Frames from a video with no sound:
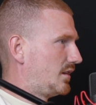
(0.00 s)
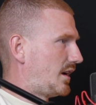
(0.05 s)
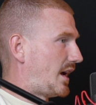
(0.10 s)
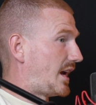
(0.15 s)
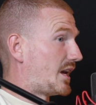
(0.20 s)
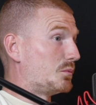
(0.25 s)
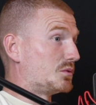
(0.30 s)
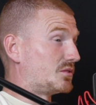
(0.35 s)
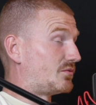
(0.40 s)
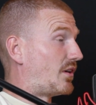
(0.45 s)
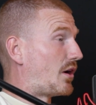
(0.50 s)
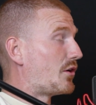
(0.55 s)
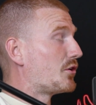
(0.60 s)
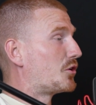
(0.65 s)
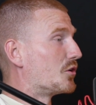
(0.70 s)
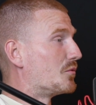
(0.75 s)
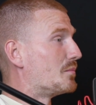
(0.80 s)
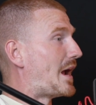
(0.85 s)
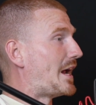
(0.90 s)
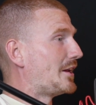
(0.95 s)
And he was very
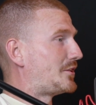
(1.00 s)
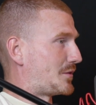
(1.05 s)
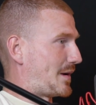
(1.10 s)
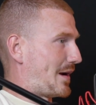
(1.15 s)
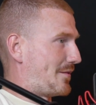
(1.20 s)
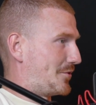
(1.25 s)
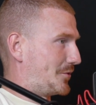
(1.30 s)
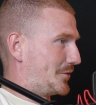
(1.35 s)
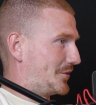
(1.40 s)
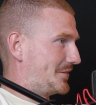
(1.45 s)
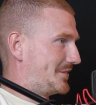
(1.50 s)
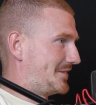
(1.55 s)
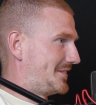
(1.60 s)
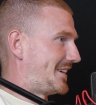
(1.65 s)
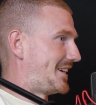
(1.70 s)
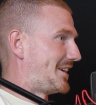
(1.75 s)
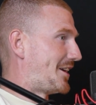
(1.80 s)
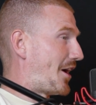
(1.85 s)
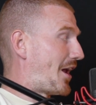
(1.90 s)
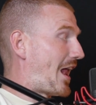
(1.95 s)
good mates with everyone.
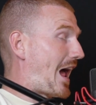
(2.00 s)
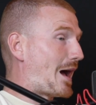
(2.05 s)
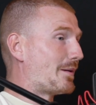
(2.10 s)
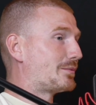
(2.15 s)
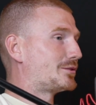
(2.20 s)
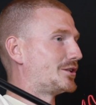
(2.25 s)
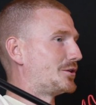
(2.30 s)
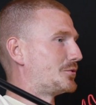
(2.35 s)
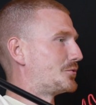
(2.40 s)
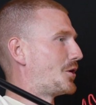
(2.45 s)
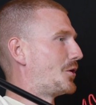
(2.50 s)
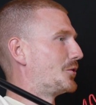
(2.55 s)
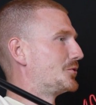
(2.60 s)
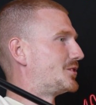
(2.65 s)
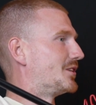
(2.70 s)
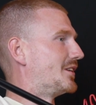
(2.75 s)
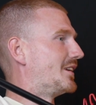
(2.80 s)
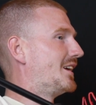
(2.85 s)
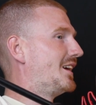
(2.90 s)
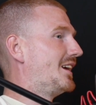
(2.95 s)
And he got absolutely
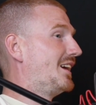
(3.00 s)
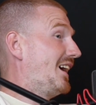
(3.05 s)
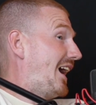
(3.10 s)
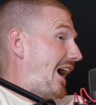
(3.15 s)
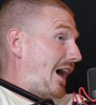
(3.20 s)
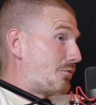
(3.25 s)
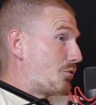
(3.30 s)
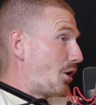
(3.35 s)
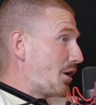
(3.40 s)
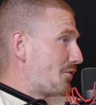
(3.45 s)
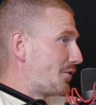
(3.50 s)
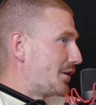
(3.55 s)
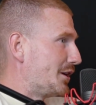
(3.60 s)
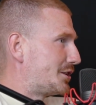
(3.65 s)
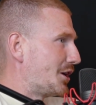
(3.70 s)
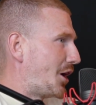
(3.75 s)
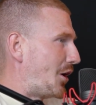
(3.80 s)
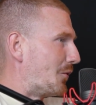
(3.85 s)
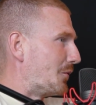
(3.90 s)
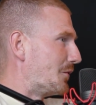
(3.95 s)
roasted. And rightfully
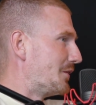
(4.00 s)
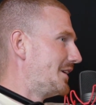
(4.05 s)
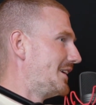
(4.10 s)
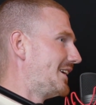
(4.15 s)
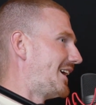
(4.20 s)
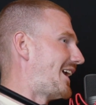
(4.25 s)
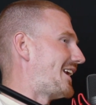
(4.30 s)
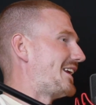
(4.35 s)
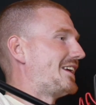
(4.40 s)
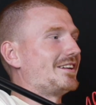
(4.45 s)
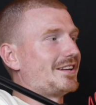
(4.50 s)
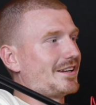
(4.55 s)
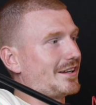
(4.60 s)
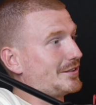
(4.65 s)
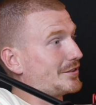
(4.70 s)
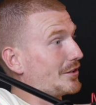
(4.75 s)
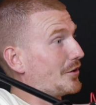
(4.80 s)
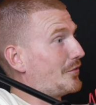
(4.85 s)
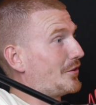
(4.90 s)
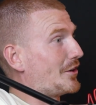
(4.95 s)
so. And
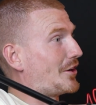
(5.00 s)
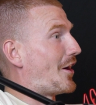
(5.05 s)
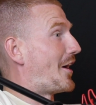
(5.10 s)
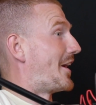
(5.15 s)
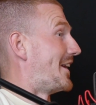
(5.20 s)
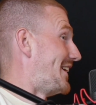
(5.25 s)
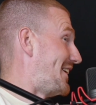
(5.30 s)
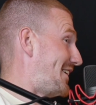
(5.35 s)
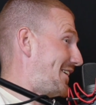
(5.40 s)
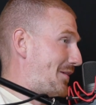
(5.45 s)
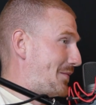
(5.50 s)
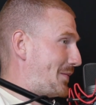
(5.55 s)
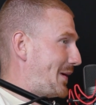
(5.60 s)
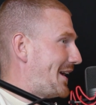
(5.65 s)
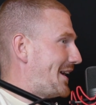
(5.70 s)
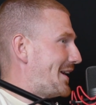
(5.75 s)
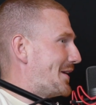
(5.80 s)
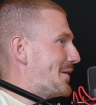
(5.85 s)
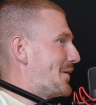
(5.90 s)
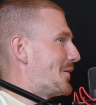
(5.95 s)
he's a lovely guy. And he
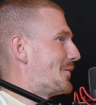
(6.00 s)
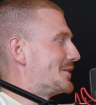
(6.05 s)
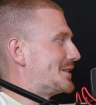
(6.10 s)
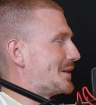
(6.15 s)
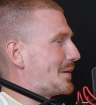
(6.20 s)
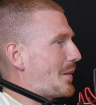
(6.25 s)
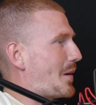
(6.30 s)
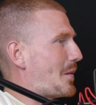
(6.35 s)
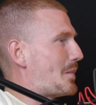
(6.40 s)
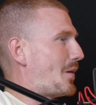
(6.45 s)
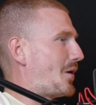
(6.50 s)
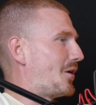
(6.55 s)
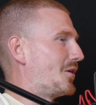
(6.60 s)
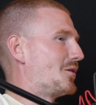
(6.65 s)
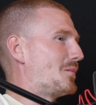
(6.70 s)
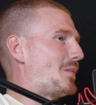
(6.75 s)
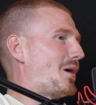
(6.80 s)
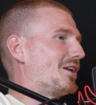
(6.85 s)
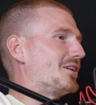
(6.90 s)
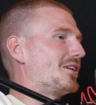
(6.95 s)
completely he was
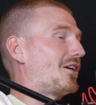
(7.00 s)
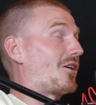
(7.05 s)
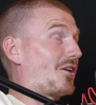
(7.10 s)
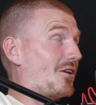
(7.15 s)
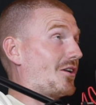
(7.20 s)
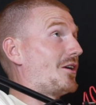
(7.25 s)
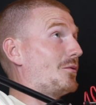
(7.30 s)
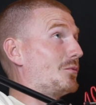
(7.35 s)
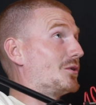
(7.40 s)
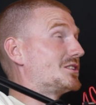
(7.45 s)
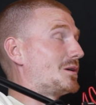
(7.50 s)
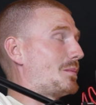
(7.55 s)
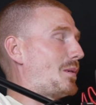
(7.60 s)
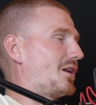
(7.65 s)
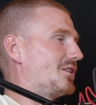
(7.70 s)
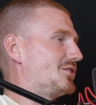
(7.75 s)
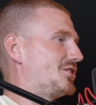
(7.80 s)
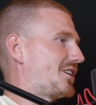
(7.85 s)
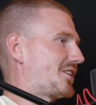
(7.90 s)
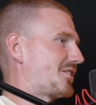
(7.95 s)

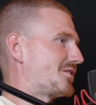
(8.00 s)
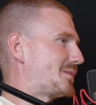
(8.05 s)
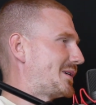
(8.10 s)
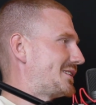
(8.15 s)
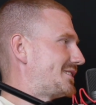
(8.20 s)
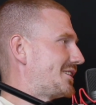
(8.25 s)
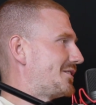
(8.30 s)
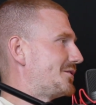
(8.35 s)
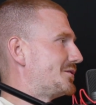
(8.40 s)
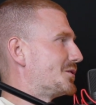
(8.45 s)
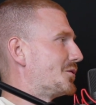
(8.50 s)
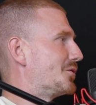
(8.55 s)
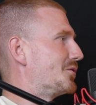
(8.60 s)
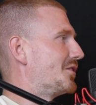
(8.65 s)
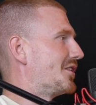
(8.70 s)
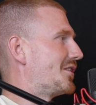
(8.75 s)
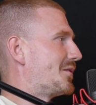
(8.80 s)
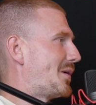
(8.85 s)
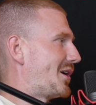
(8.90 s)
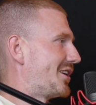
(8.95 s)
apologetic. I was about to say he was
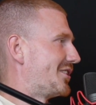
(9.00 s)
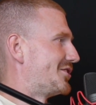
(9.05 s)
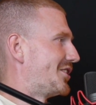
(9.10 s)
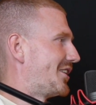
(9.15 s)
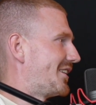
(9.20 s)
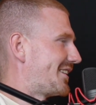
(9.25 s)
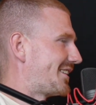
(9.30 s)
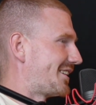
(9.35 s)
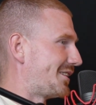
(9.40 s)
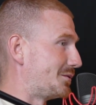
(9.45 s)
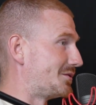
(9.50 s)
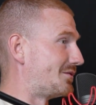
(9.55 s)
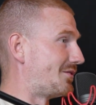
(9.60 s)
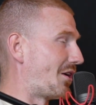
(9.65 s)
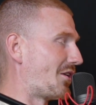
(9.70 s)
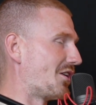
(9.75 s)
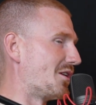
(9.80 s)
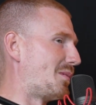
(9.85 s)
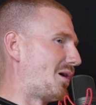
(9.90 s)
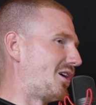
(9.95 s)
unapologetic. He was
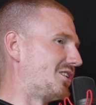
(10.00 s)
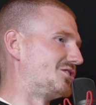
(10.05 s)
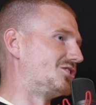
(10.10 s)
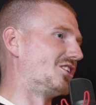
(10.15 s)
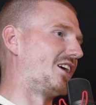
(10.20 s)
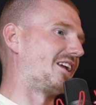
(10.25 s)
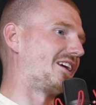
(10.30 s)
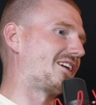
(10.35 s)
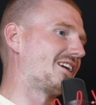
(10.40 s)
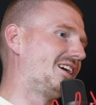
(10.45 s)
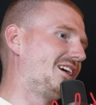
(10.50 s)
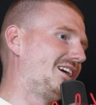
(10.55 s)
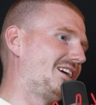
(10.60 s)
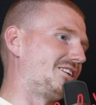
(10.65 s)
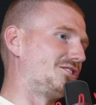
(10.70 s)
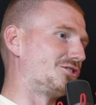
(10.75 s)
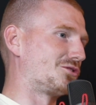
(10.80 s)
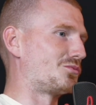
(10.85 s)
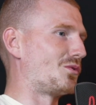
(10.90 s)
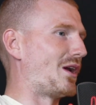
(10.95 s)
very apologetic.
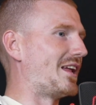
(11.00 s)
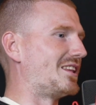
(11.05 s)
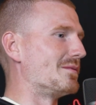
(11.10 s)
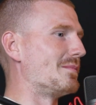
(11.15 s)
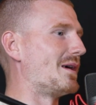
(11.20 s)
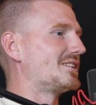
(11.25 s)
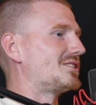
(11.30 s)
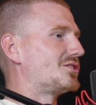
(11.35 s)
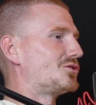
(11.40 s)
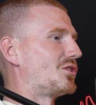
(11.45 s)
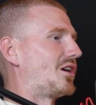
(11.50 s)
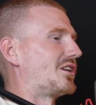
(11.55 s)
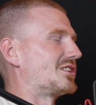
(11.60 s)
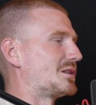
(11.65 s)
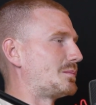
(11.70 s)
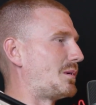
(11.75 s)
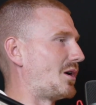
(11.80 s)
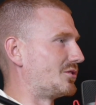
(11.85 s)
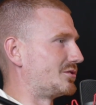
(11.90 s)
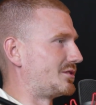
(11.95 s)
He just read the message wrong,
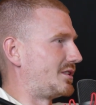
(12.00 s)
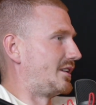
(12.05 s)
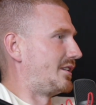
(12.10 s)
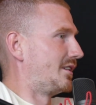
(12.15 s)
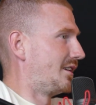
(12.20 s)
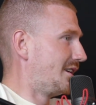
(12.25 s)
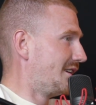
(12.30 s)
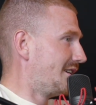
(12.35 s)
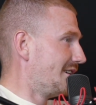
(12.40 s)
supposedly.